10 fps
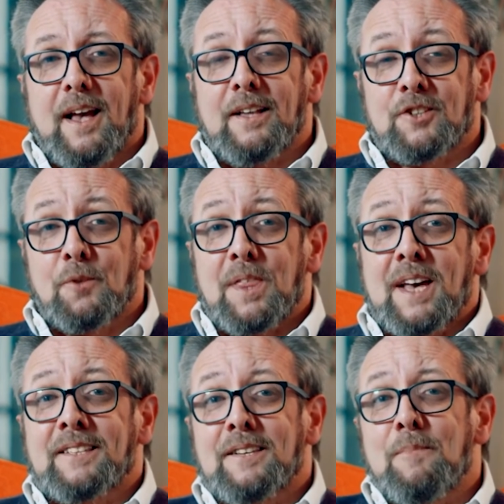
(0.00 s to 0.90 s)
And so with
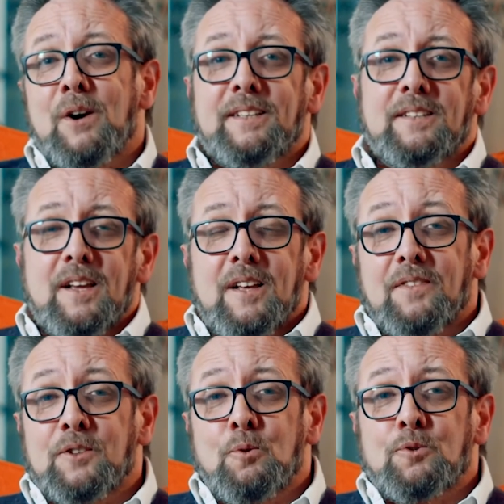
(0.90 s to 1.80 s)
that in mind,
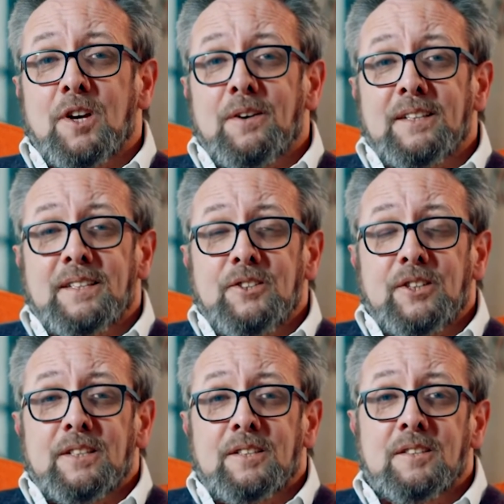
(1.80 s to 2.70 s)
there's also a
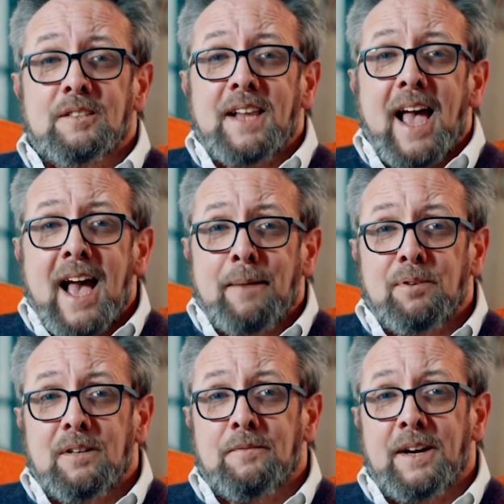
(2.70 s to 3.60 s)
teaching assistant app
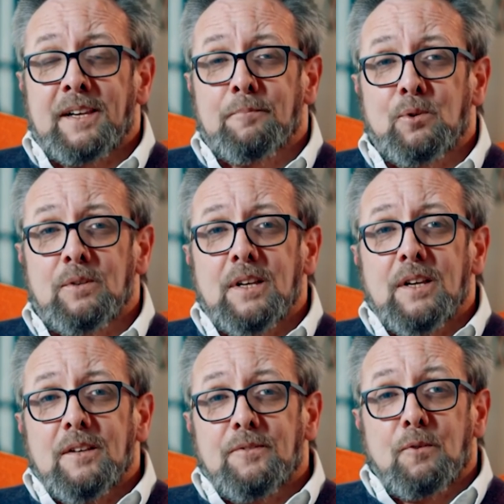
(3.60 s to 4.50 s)
available
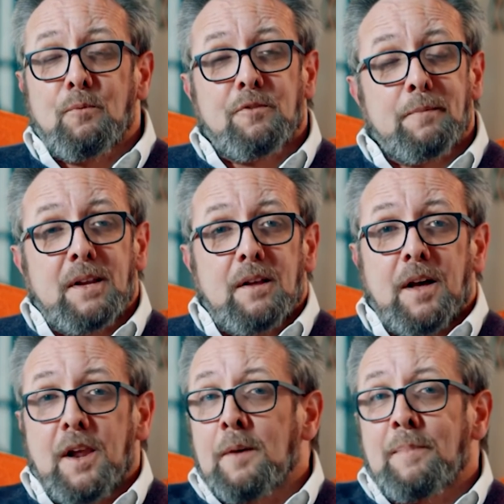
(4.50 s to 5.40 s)
that from an
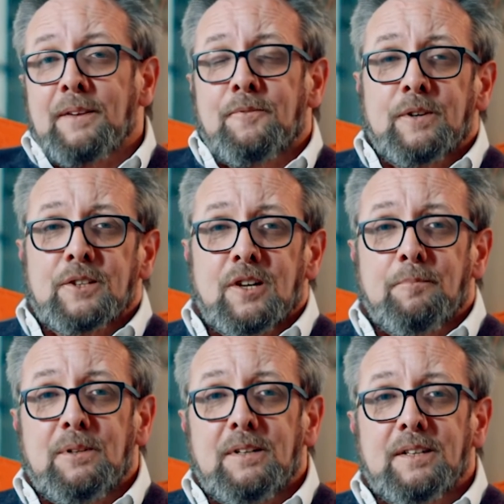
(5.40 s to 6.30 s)
iPad, for
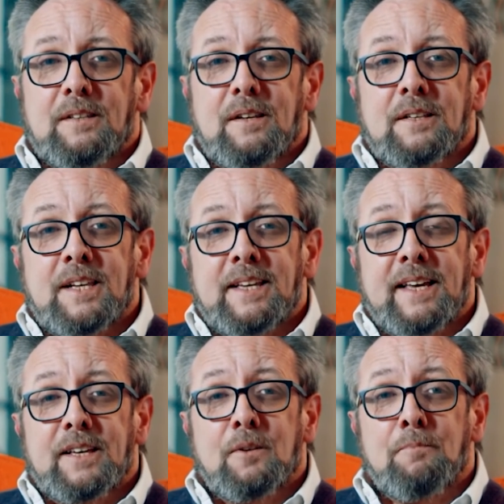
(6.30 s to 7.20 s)
example, a
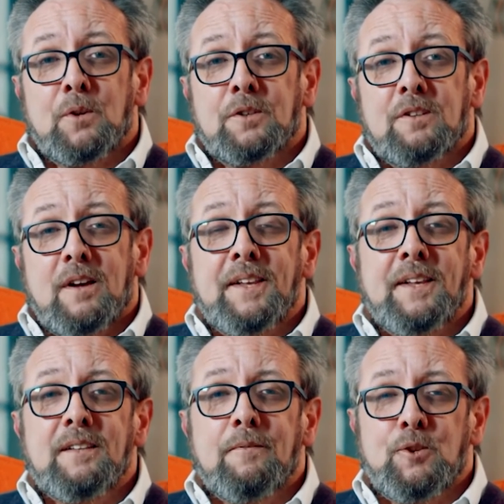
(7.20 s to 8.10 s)
TA can monitor an
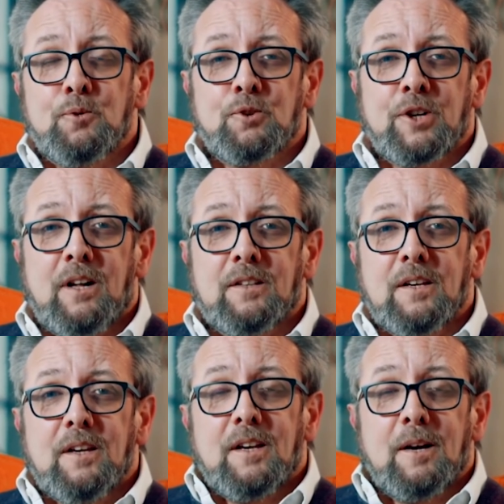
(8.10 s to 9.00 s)
individual child
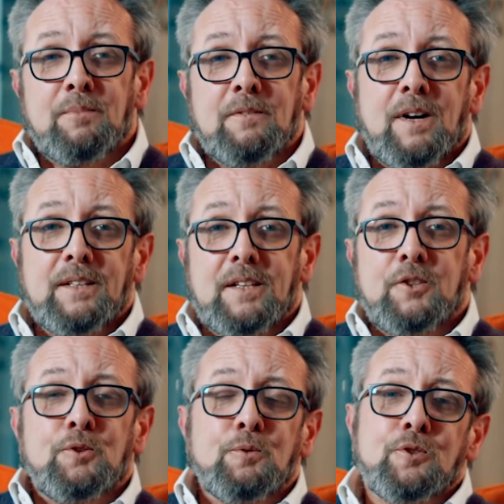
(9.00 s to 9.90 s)
and provide
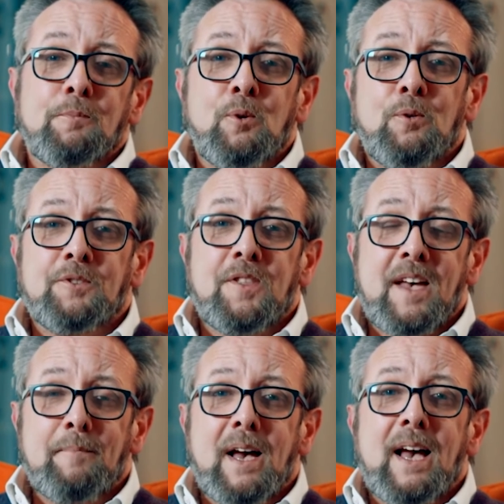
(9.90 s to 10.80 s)
digital support to
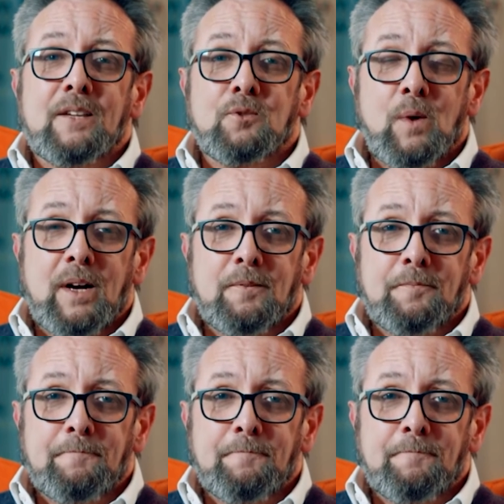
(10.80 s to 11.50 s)
them as well.